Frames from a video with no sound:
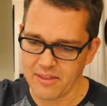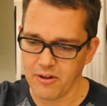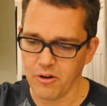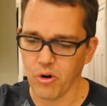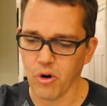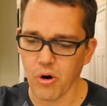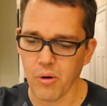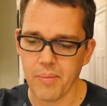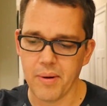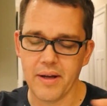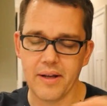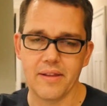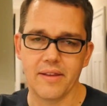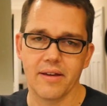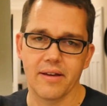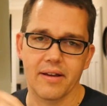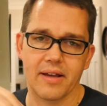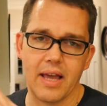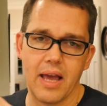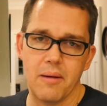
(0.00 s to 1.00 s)
Orbit,
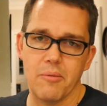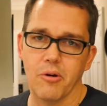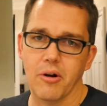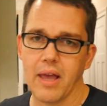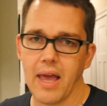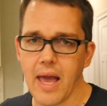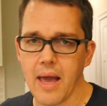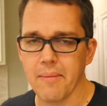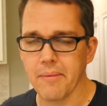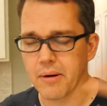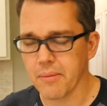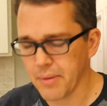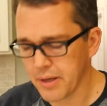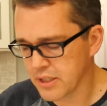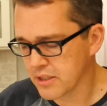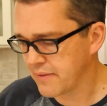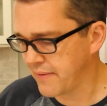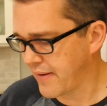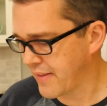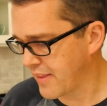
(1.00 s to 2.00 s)
the cable cam, and a
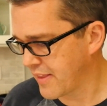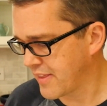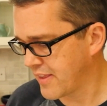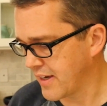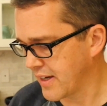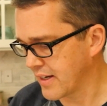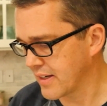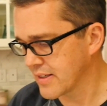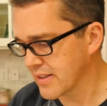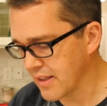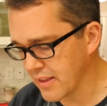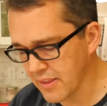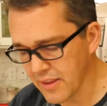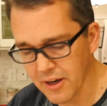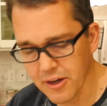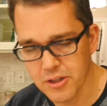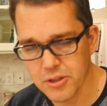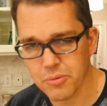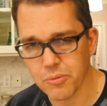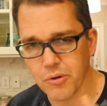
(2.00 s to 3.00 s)
bunch of other things, and
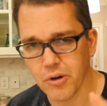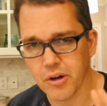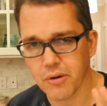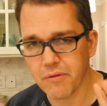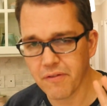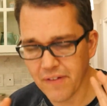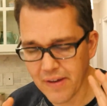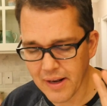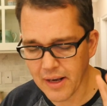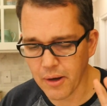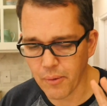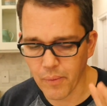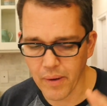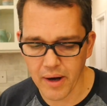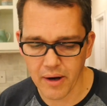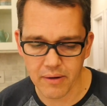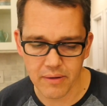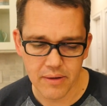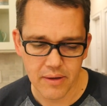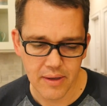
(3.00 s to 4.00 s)
those work fairly
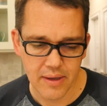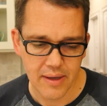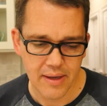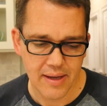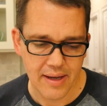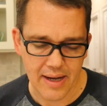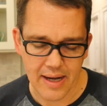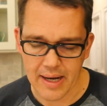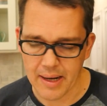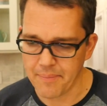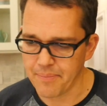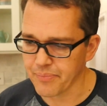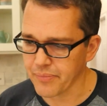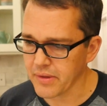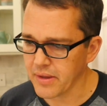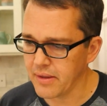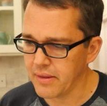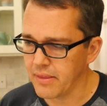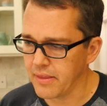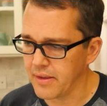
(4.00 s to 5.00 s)
well.
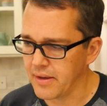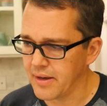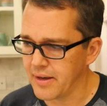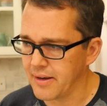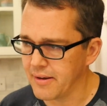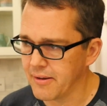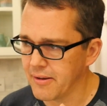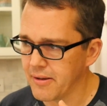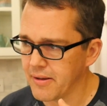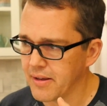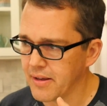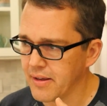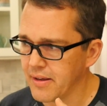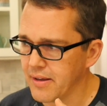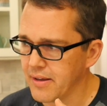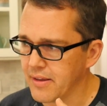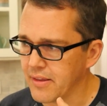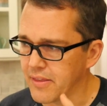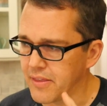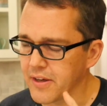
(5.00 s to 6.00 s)
The
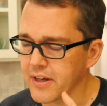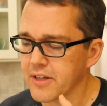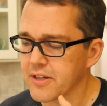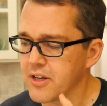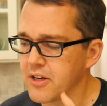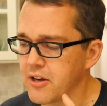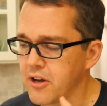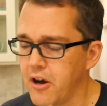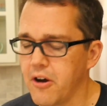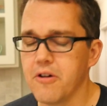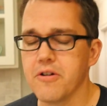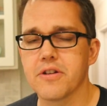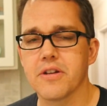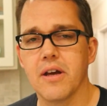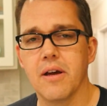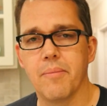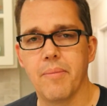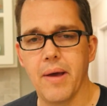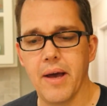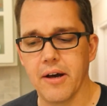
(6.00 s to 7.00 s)
thing to
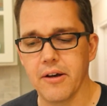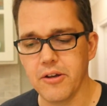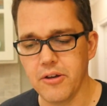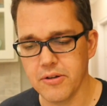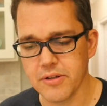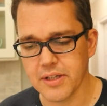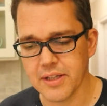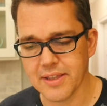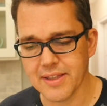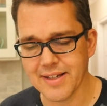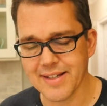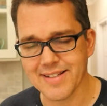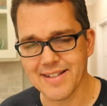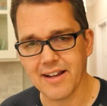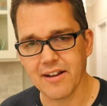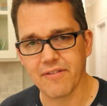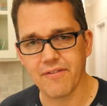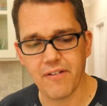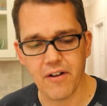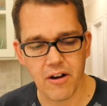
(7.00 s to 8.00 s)
note about using things
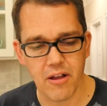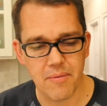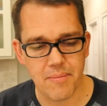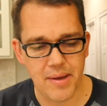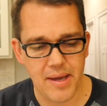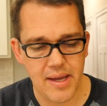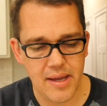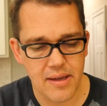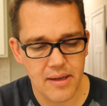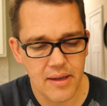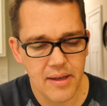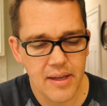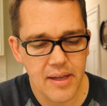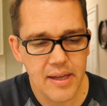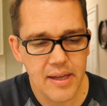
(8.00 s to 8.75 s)
like Follow Me